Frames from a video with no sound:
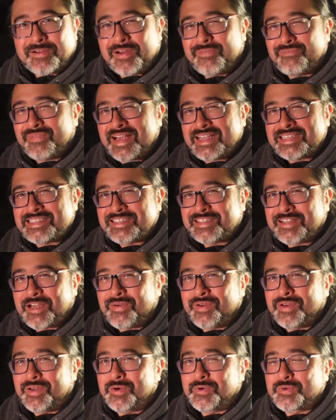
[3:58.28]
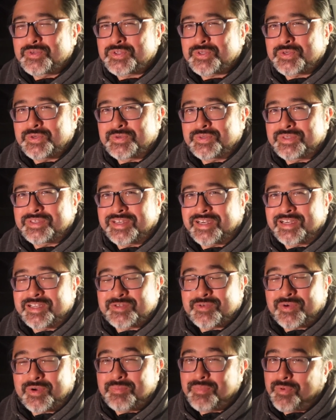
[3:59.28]
I fancied going old school today,
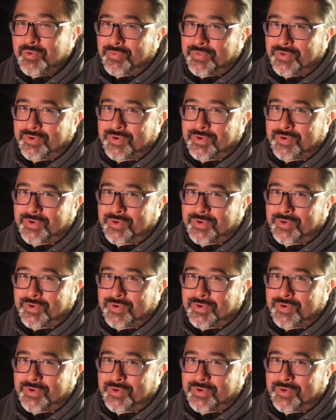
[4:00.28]
so I brought the